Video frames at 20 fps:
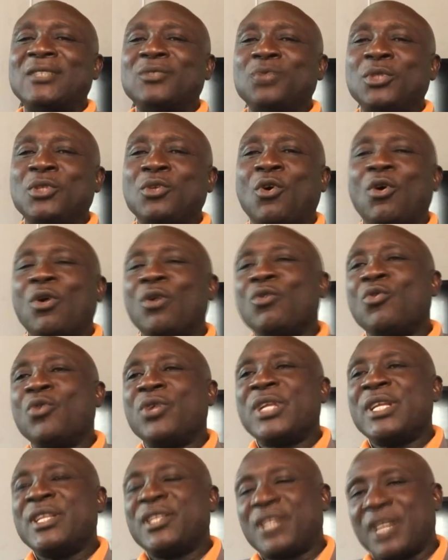And with all
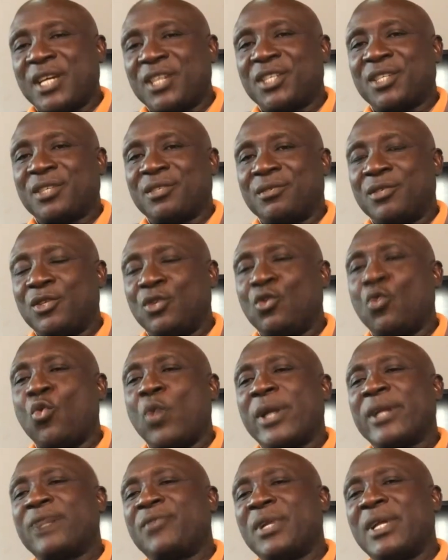good intention, you know,
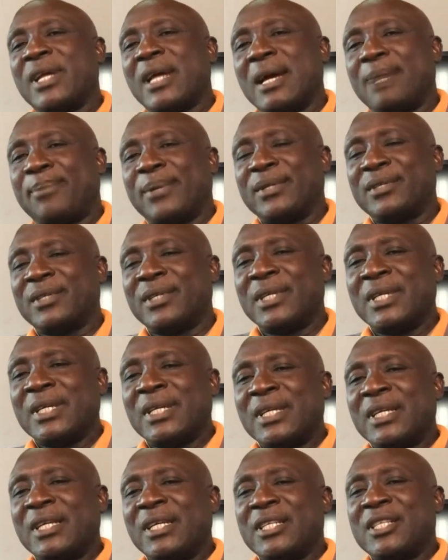what really happened
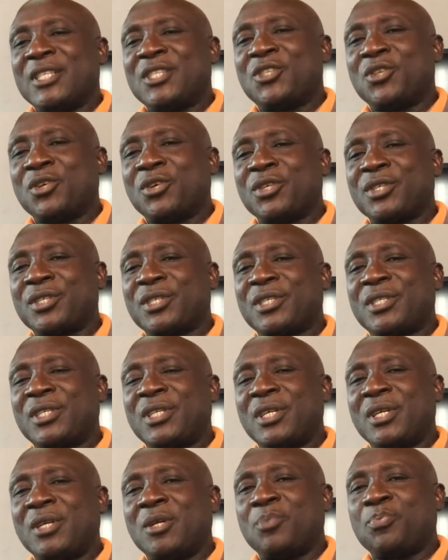is
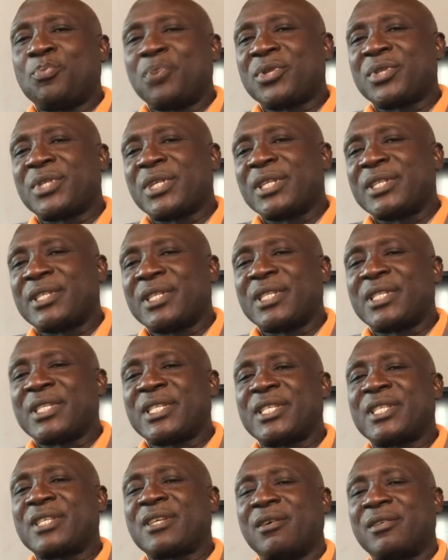just the process
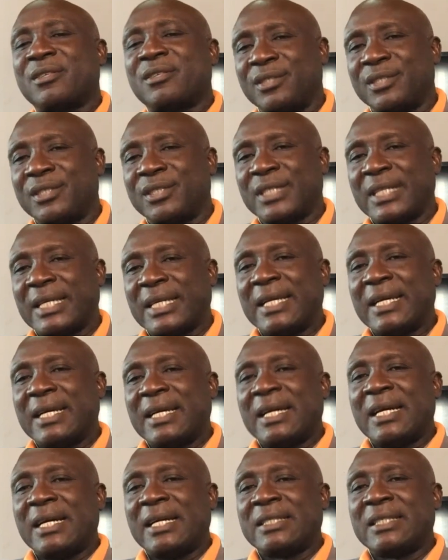that is scuttled
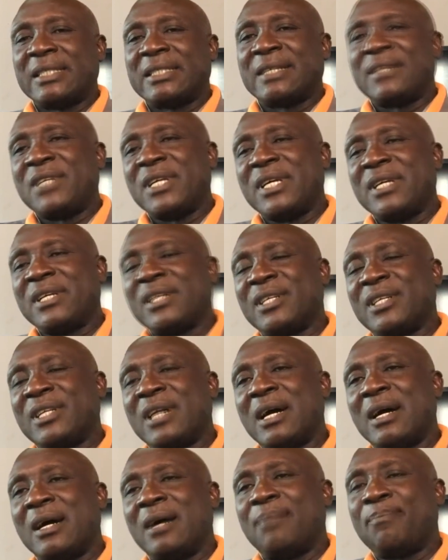and that have
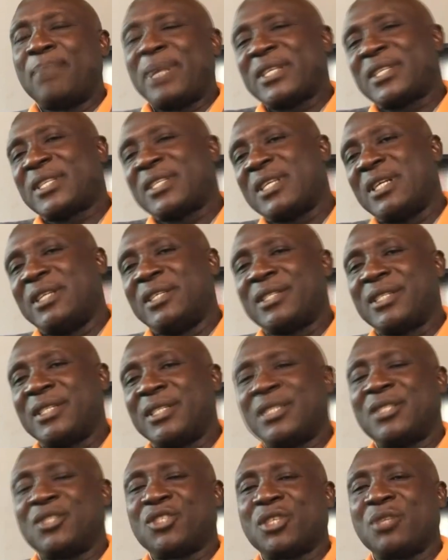dented her
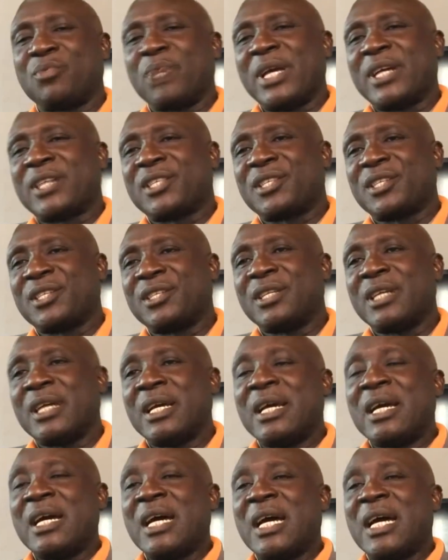personality to some extent
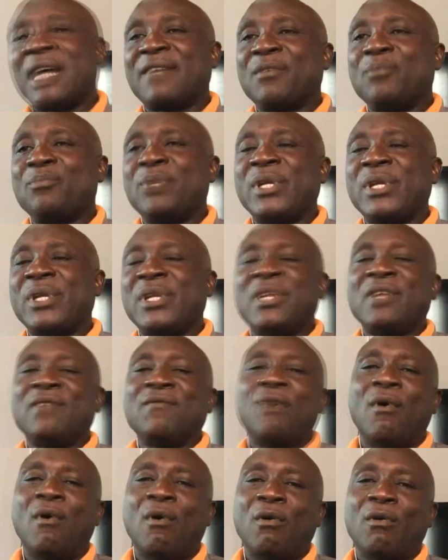as having been
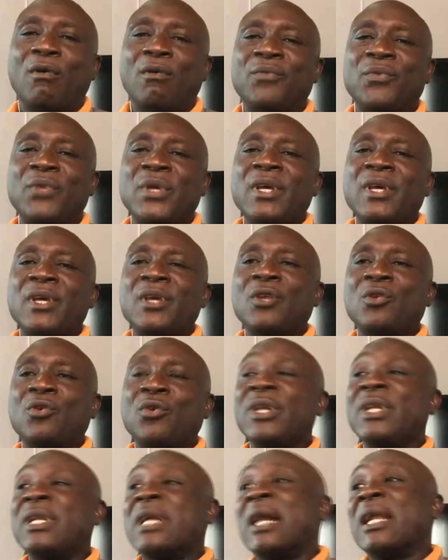involved,
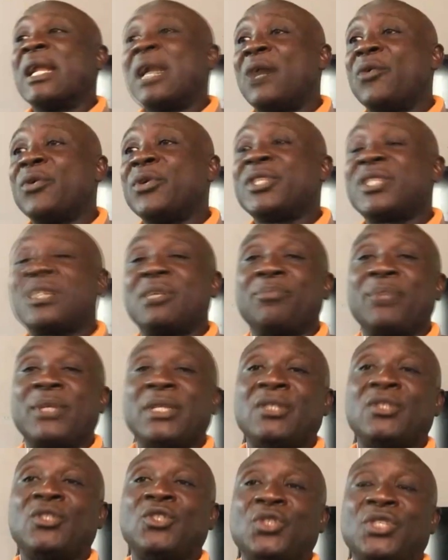you know, in allowing
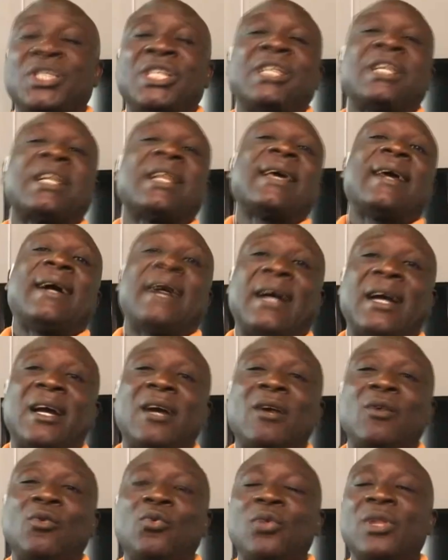somebody to declare
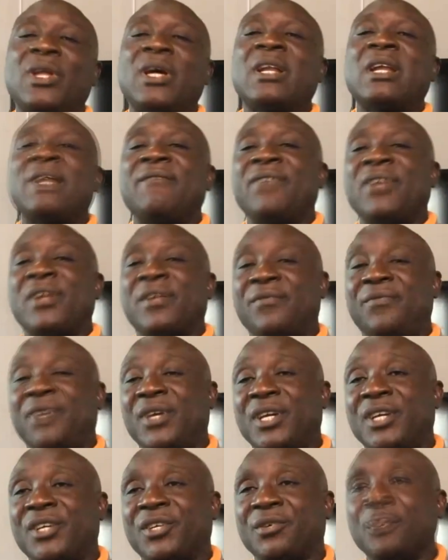her without her
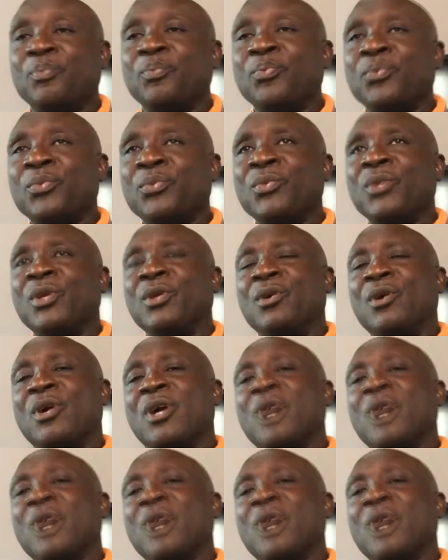verification, you